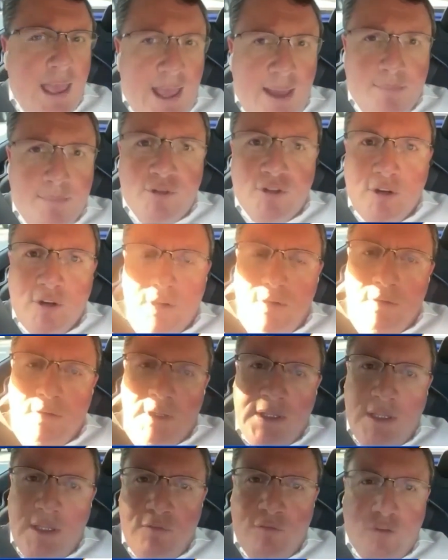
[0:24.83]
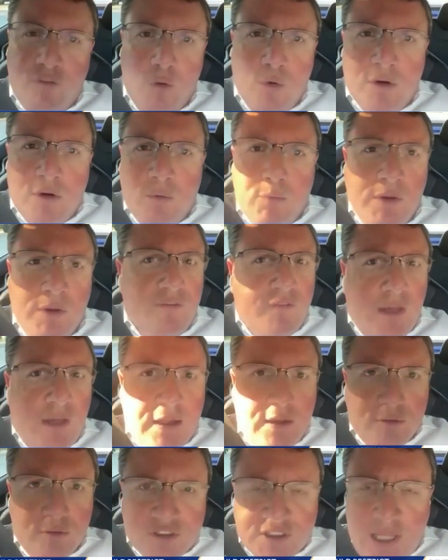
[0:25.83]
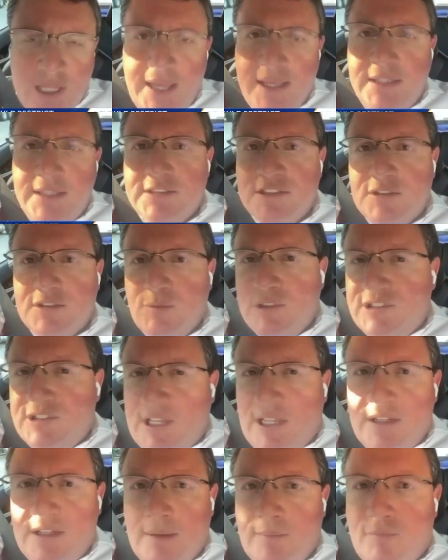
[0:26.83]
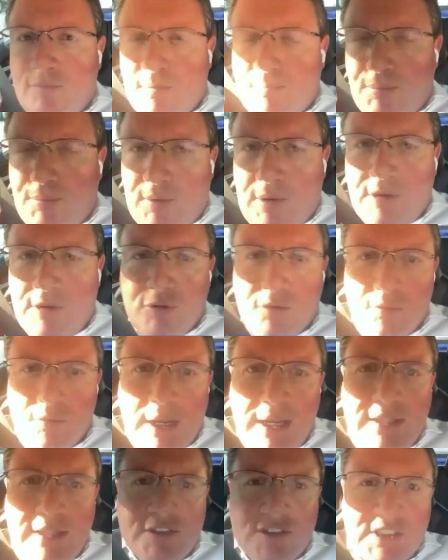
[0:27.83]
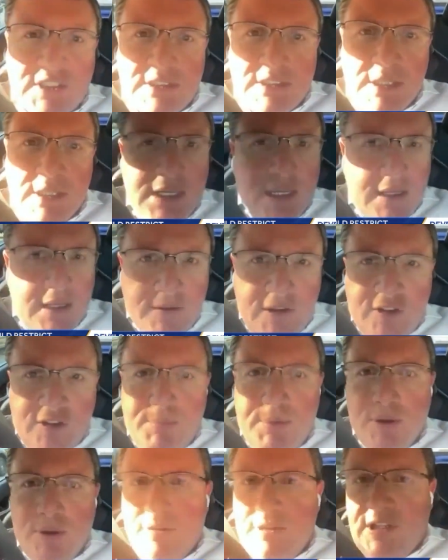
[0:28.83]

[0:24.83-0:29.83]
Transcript: Absolutely. In Florida, we follow science and we stand up for parental rights. And this bill